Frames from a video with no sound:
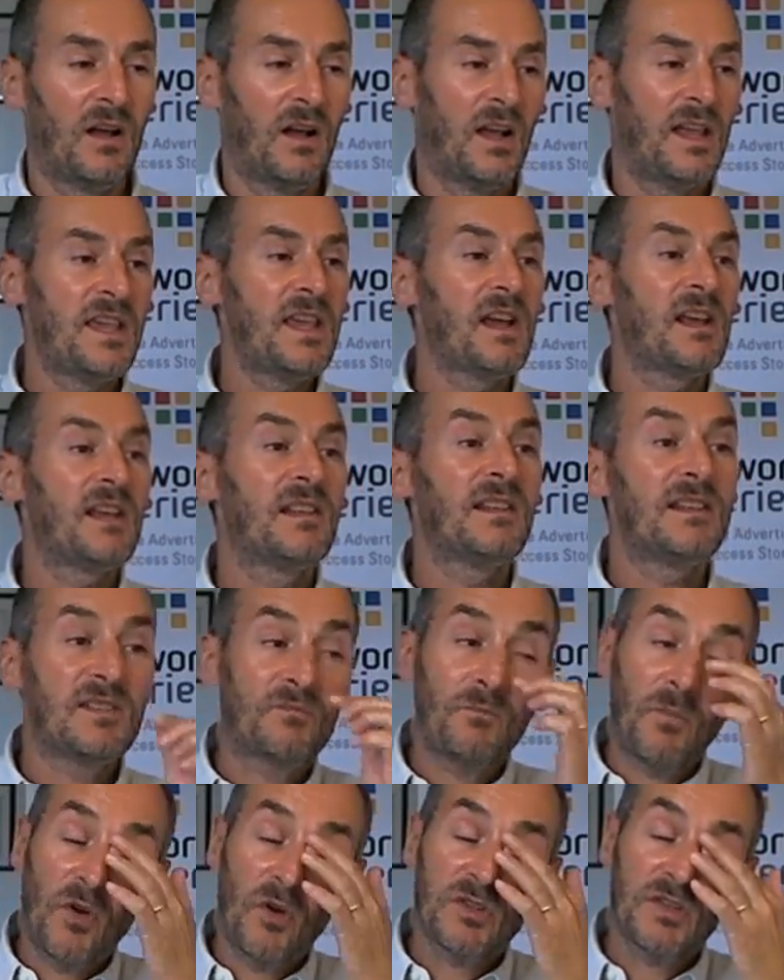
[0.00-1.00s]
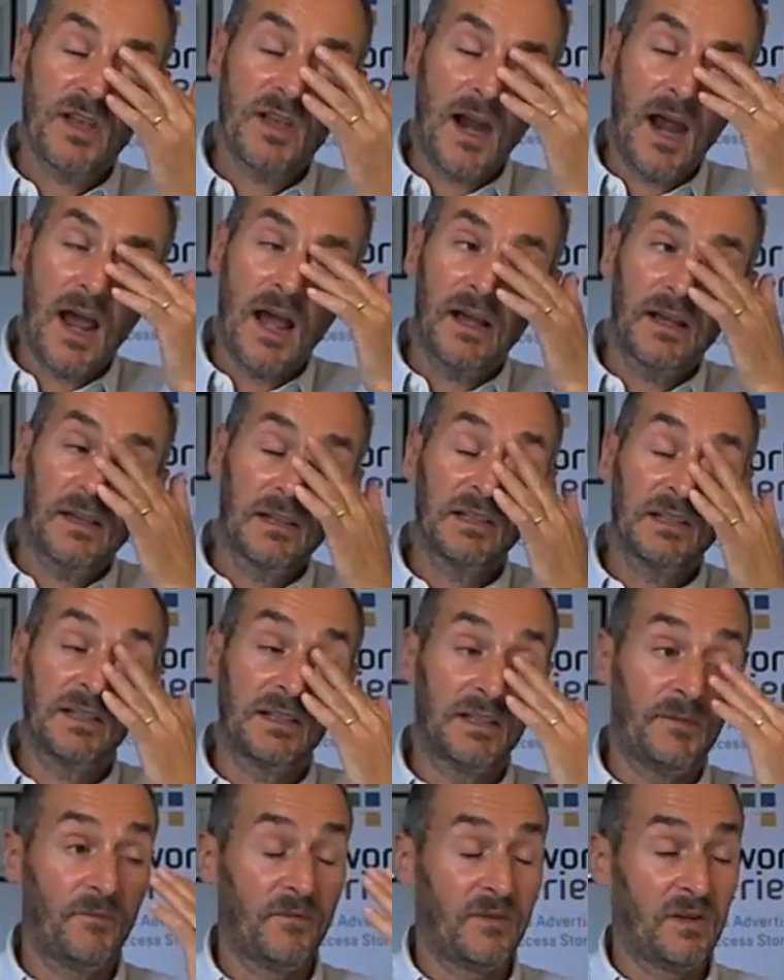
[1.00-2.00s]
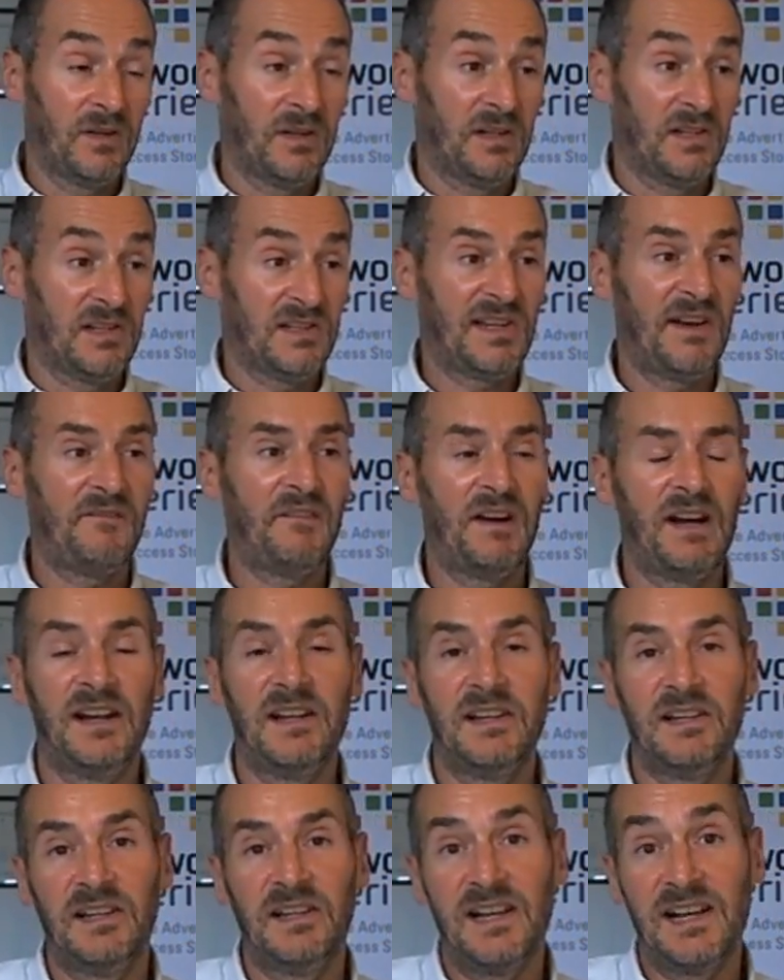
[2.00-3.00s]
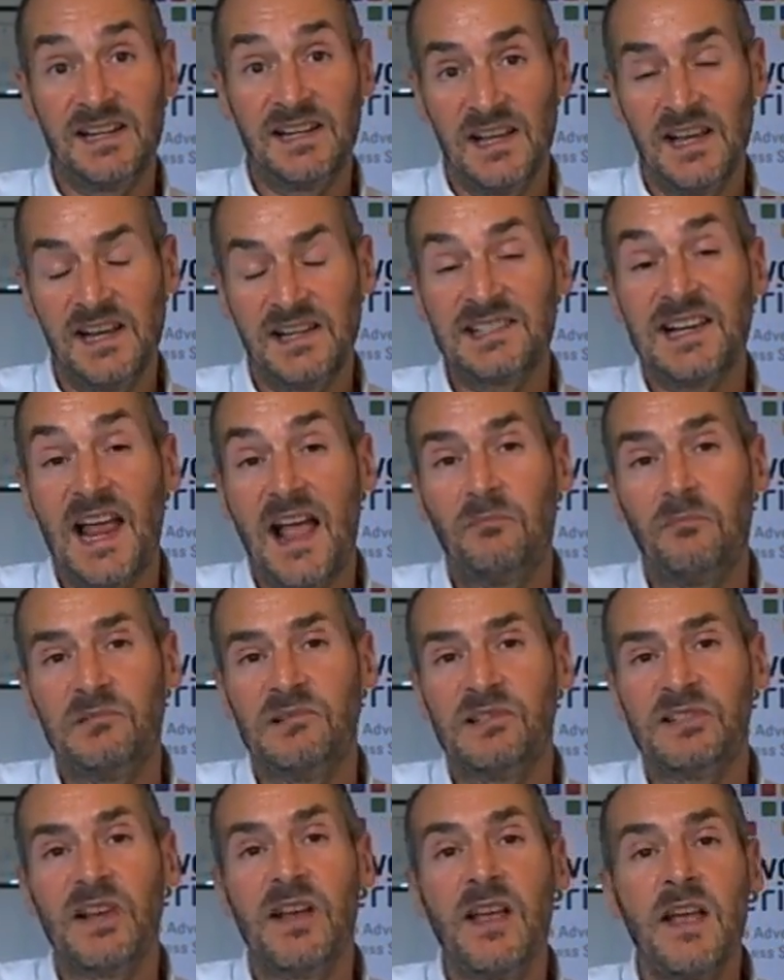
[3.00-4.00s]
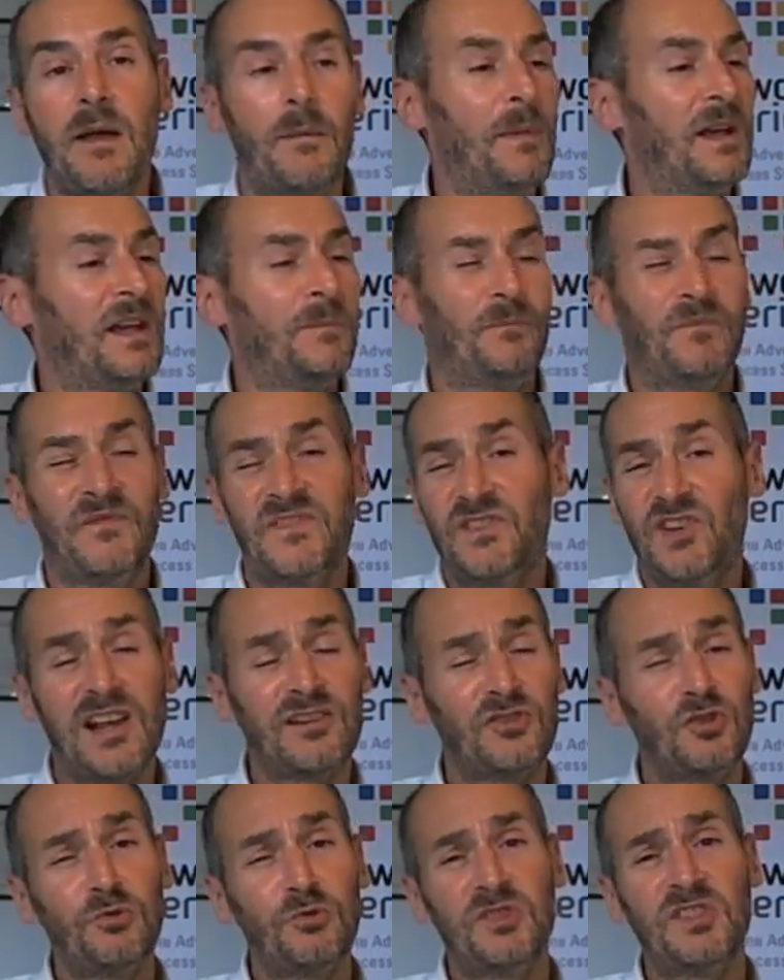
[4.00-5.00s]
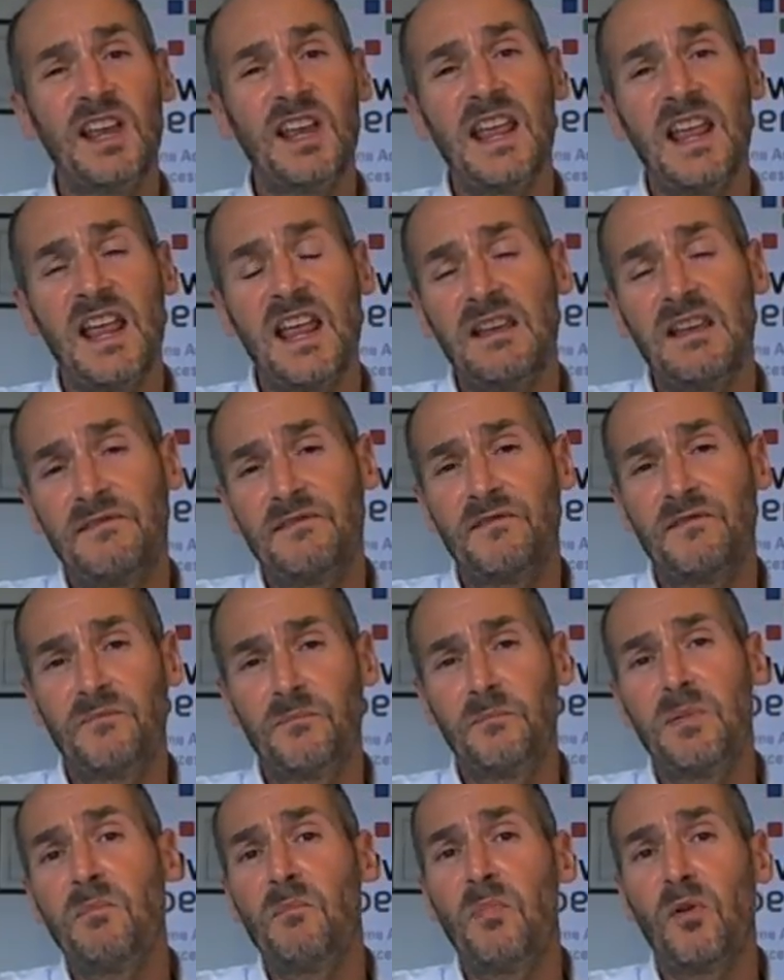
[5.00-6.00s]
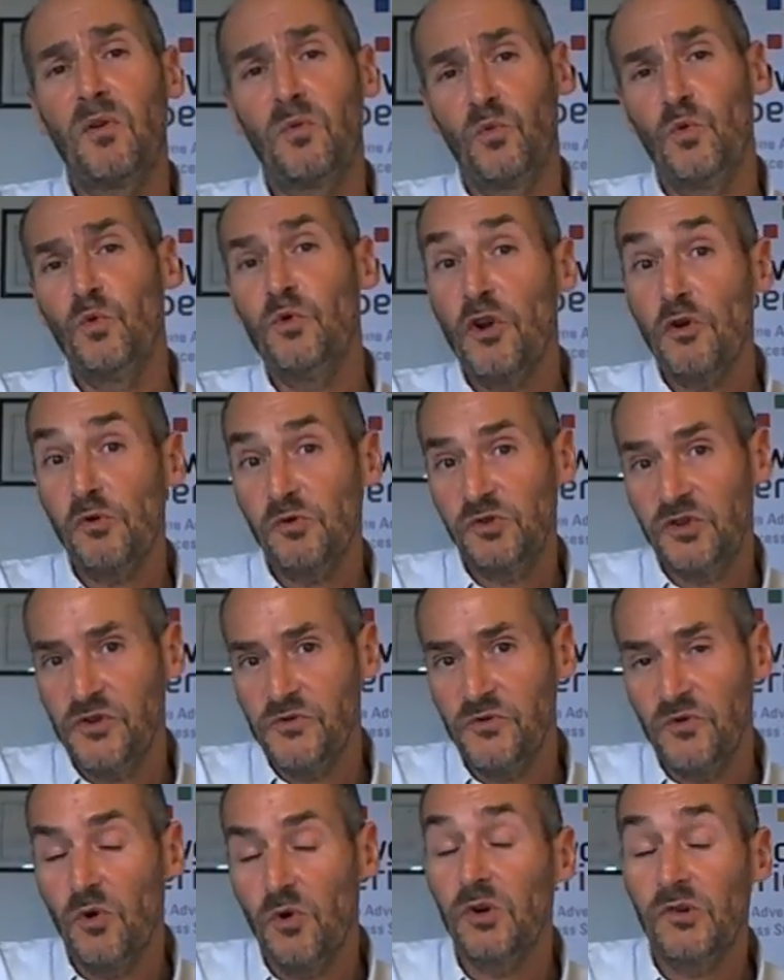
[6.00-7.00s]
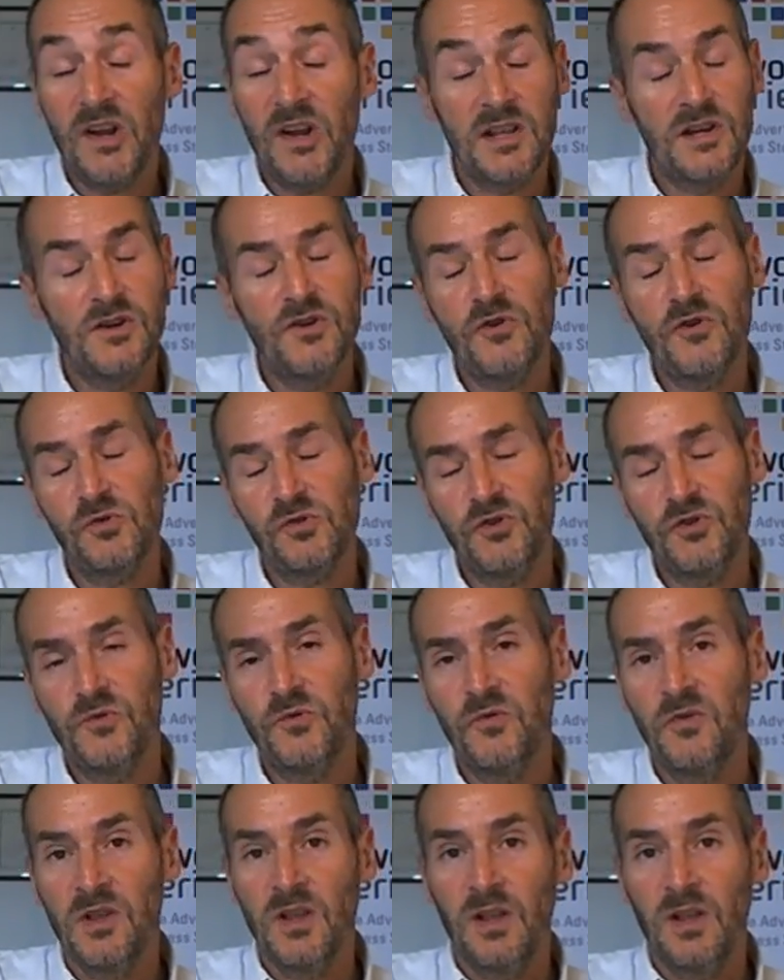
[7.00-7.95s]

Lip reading: Here in this post there are several examples, but just to see if people who knows you, already knows you,